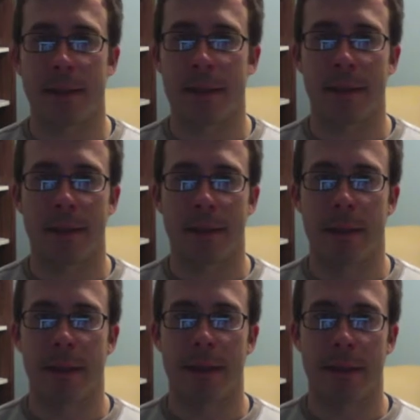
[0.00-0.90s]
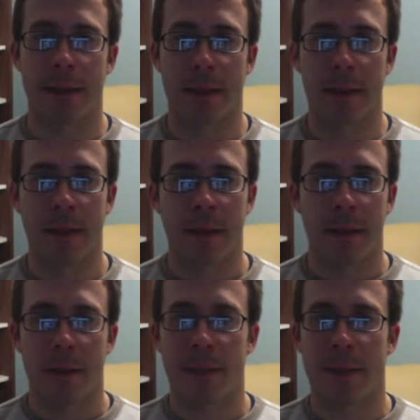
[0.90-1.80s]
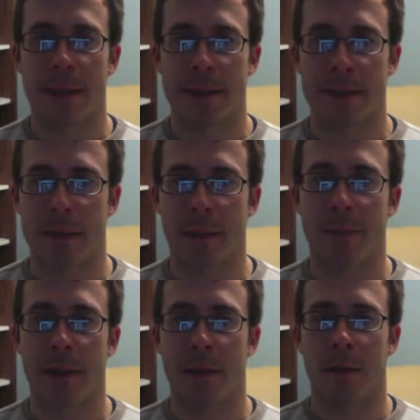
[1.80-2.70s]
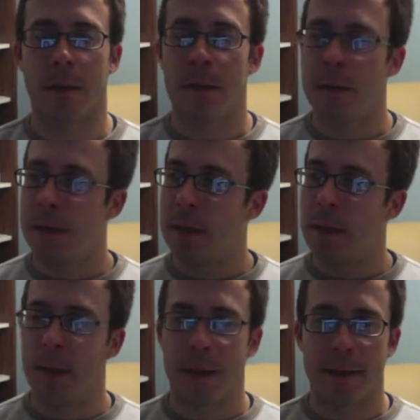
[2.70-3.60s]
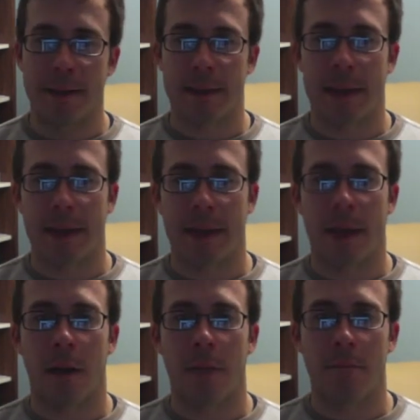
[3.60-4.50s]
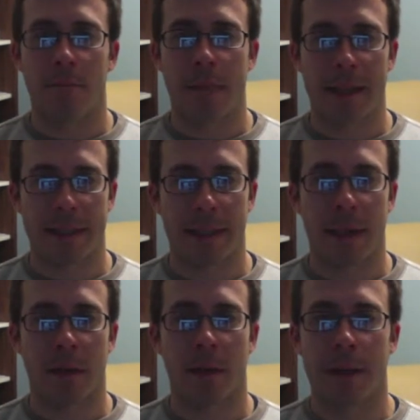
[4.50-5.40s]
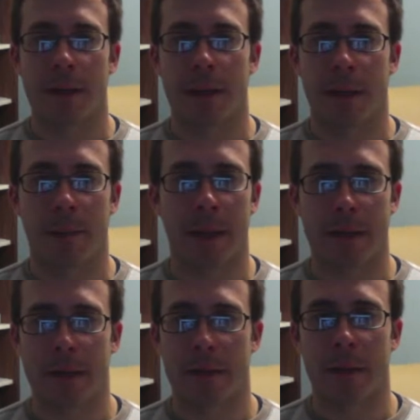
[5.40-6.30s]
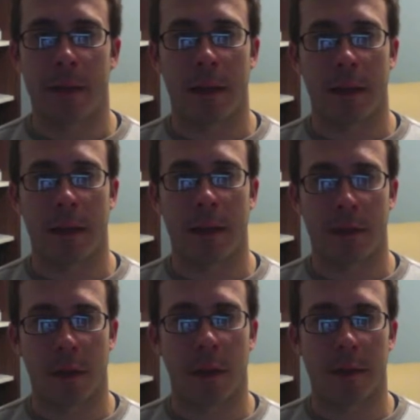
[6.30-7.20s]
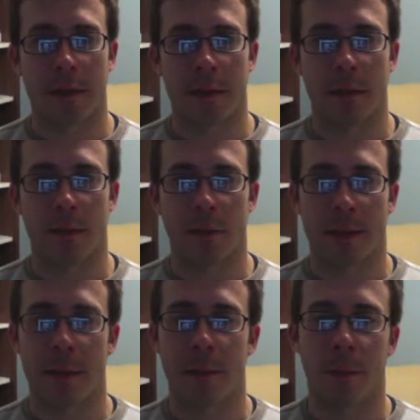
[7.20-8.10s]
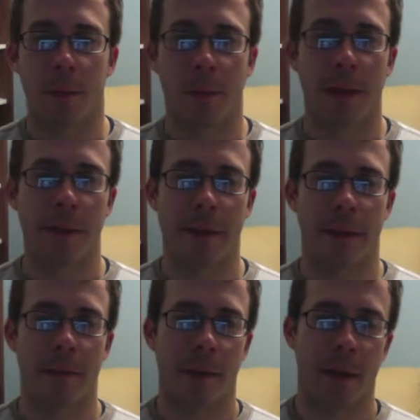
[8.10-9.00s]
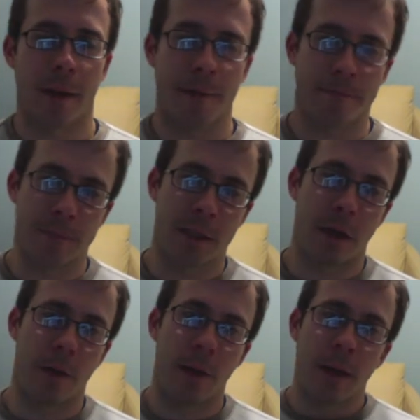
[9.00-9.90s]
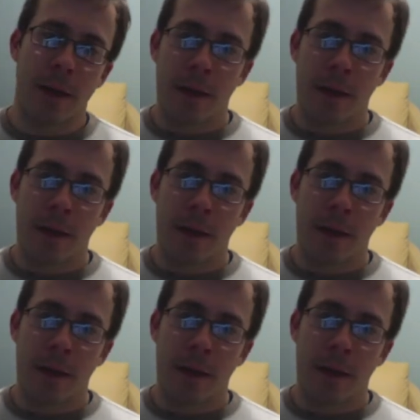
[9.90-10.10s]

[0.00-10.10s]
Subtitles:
process that makes that beer stand out makes it interesting and makes as long as it's a drinkable, well done beer. So